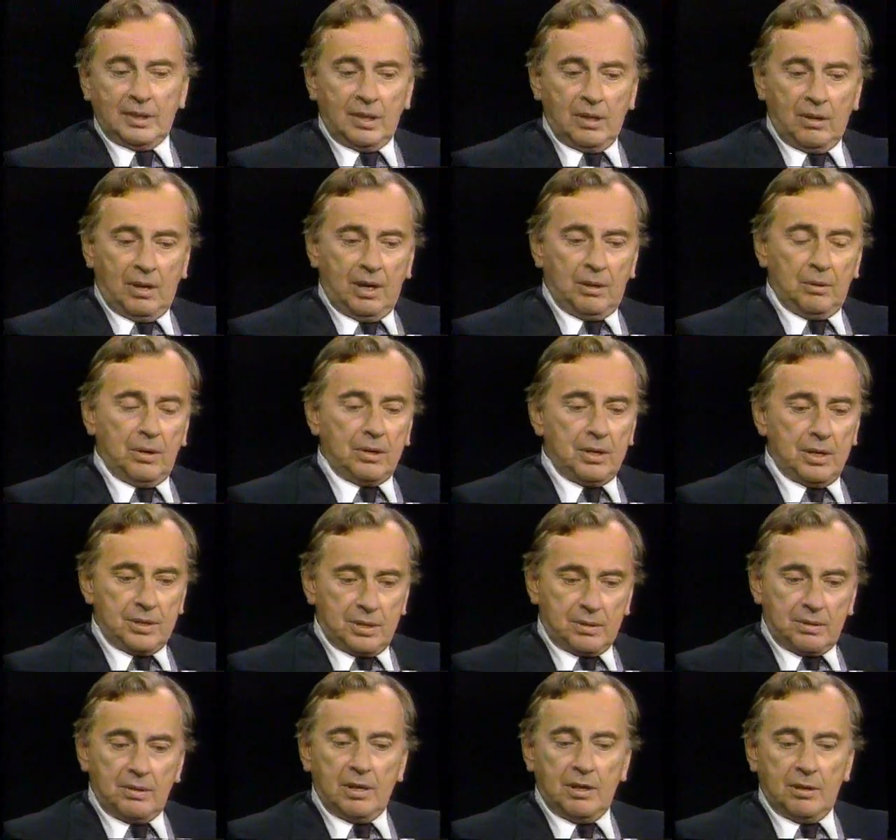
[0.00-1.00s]
No, I wrote a
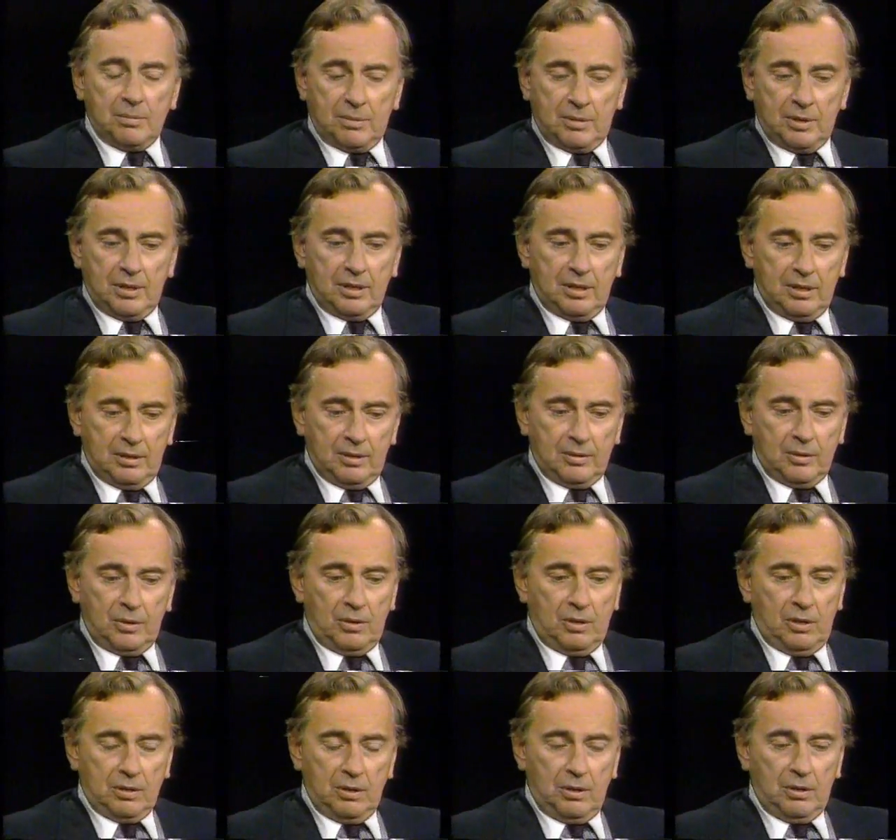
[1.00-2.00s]
script
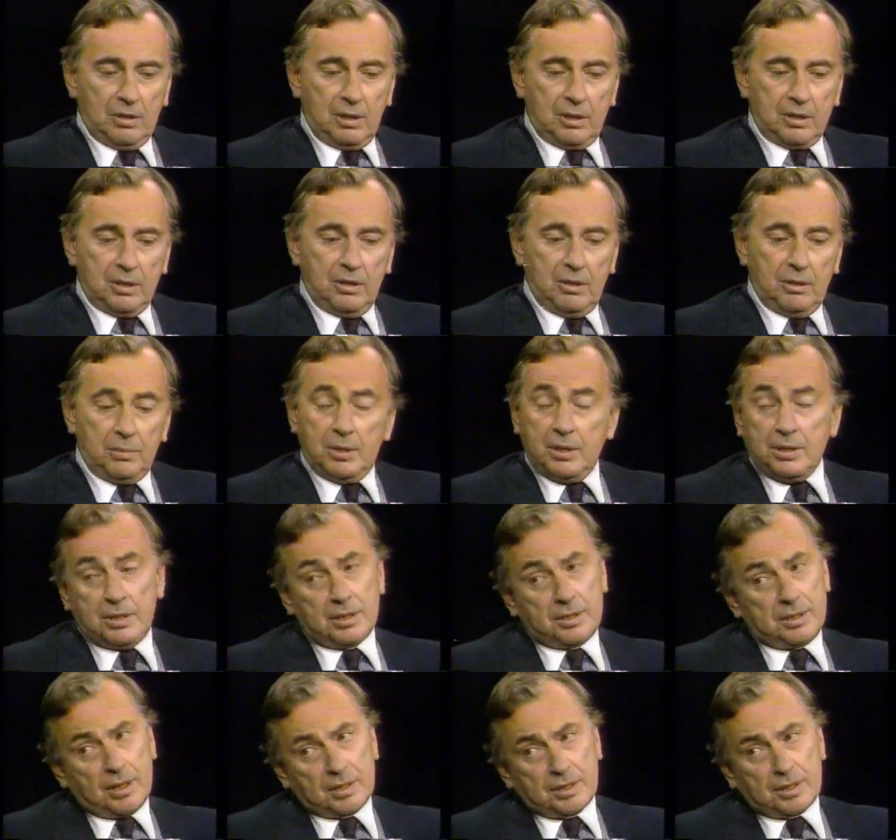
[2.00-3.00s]
long, long ago, but it
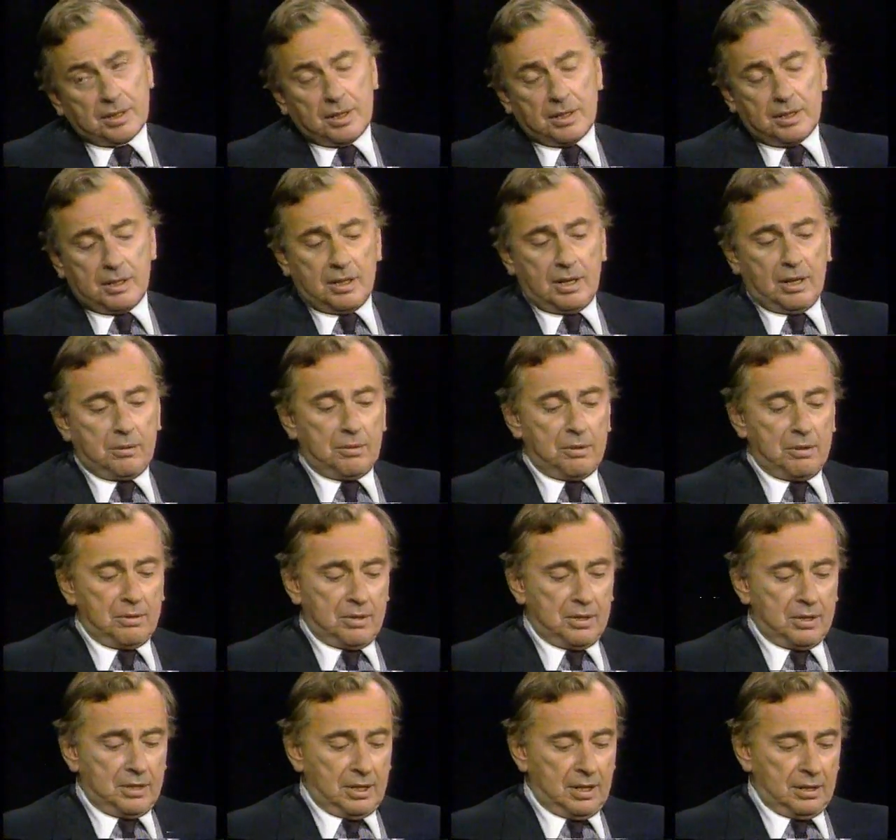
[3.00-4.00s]
does not say that I
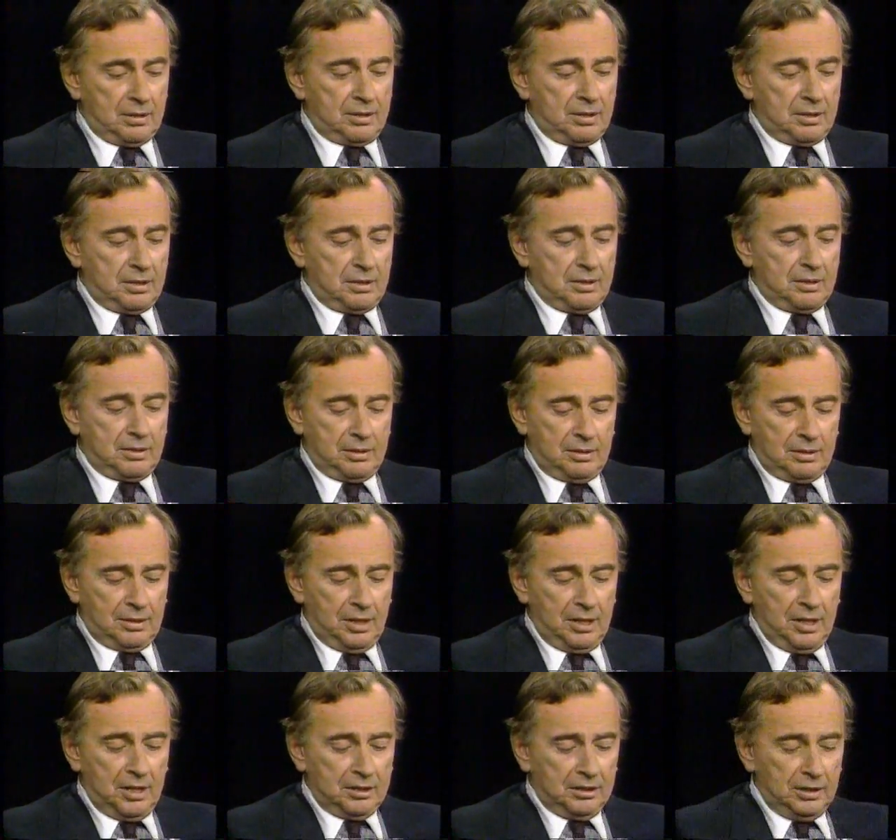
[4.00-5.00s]
wrote it. That
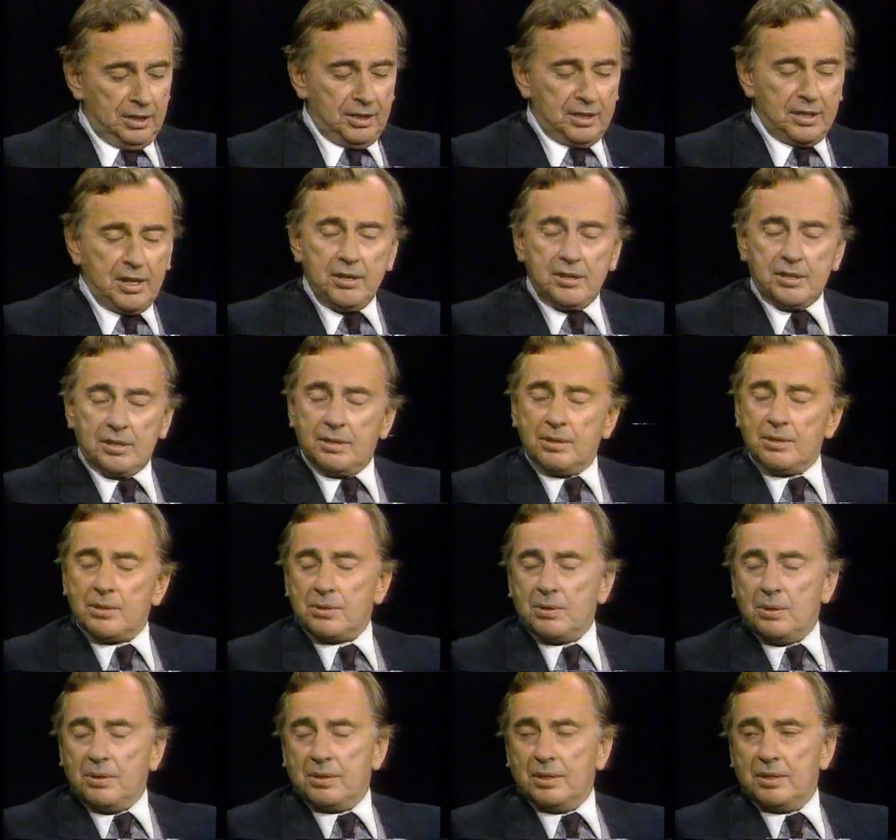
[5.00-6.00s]

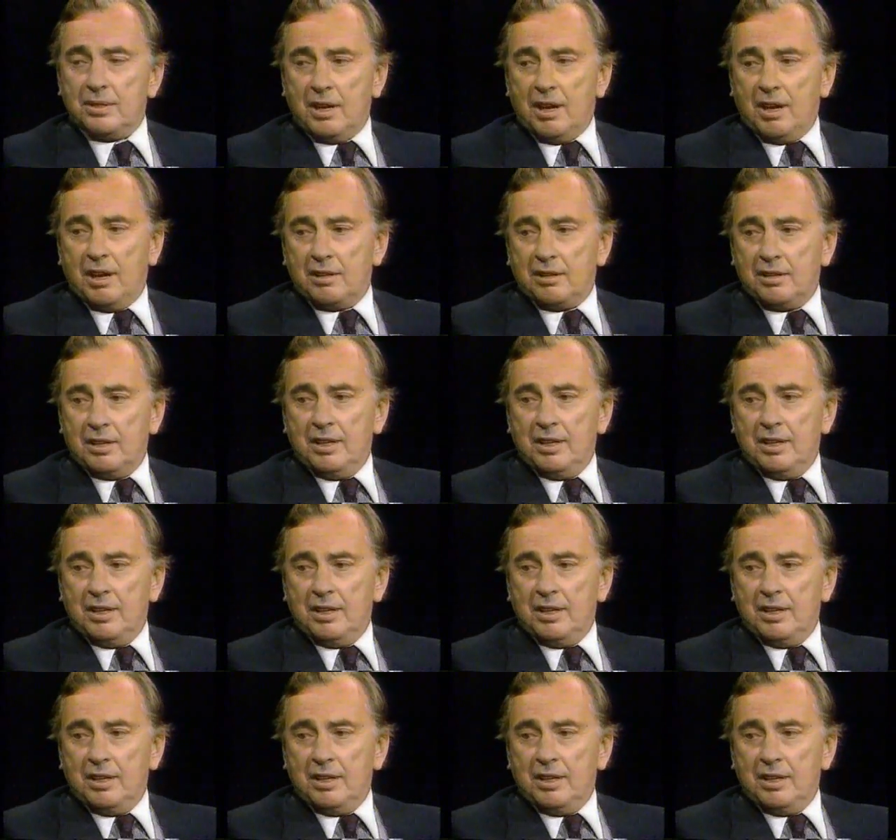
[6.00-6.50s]
litigation saw to that.